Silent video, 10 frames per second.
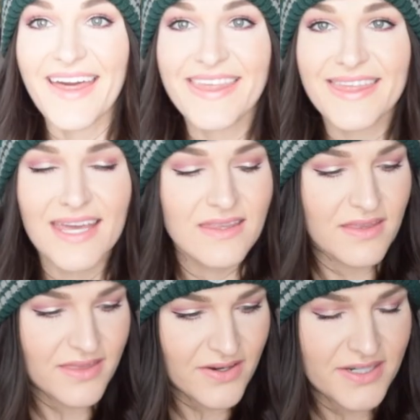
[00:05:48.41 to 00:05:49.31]
I think
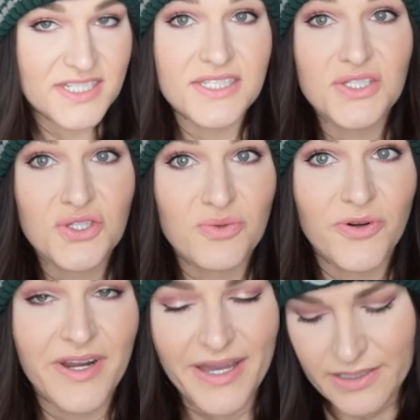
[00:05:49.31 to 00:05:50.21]
that there are just two
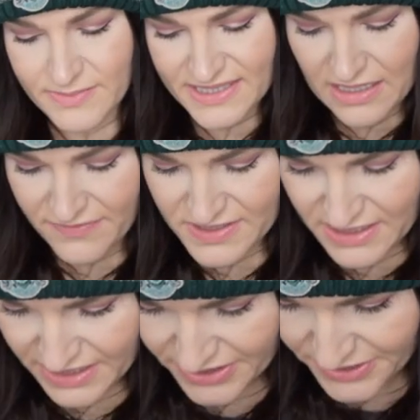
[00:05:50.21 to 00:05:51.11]
more items left
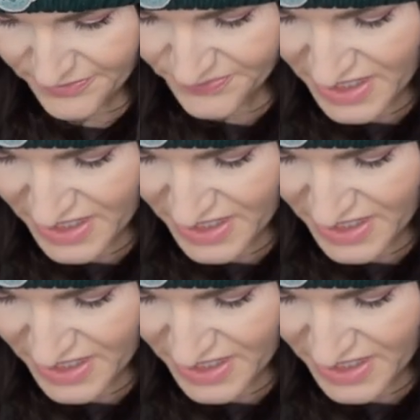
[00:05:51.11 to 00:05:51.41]
in here.